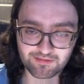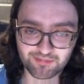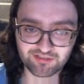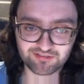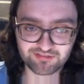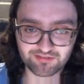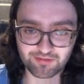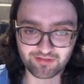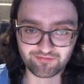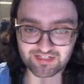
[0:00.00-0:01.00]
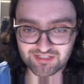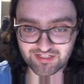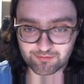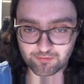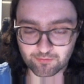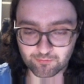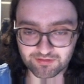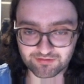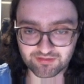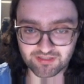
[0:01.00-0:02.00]
Because eventually we will
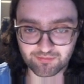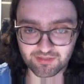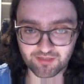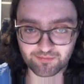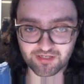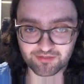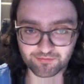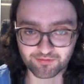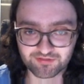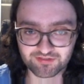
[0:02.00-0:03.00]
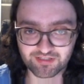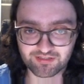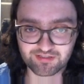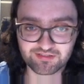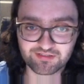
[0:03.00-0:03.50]
want to double up our rooks here.